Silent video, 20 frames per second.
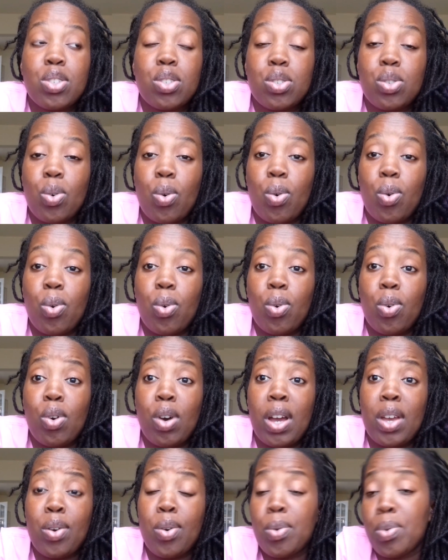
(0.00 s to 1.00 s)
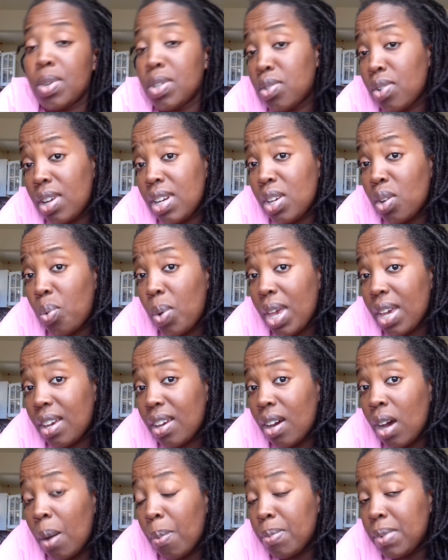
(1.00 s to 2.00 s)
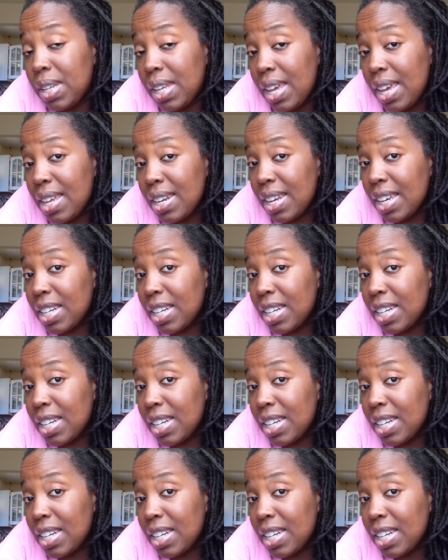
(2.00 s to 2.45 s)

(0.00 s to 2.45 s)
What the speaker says: So I hope you enjoyed the quick update.